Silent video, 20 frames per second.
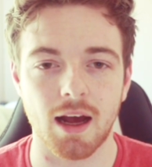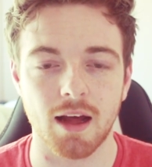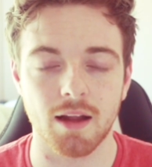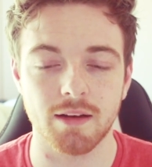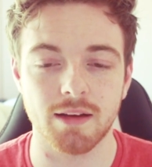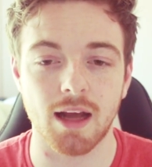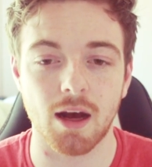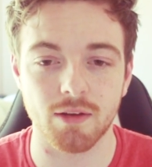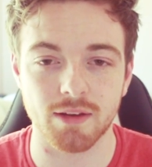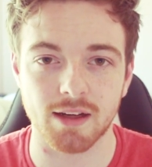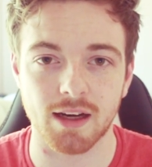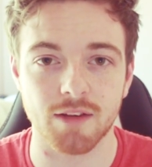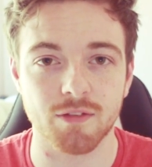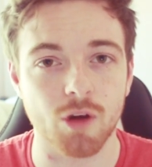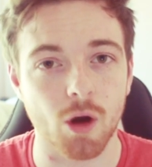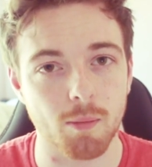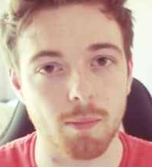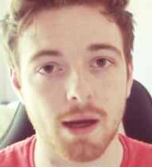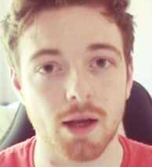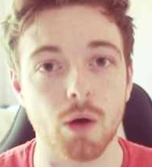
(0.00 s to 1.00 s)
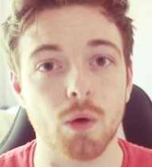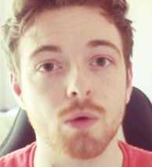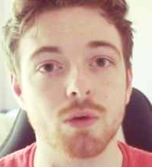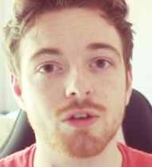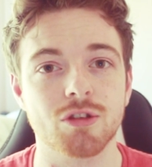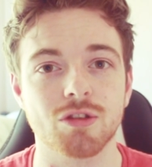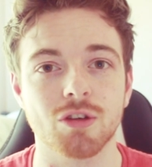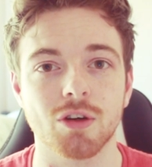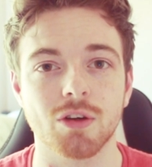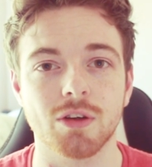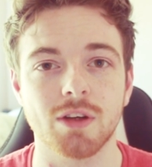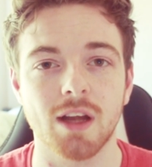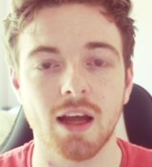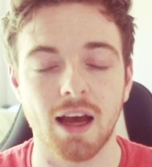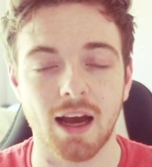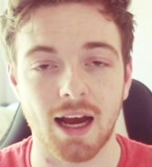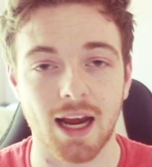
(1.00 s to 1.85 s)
and now that I've got my own son,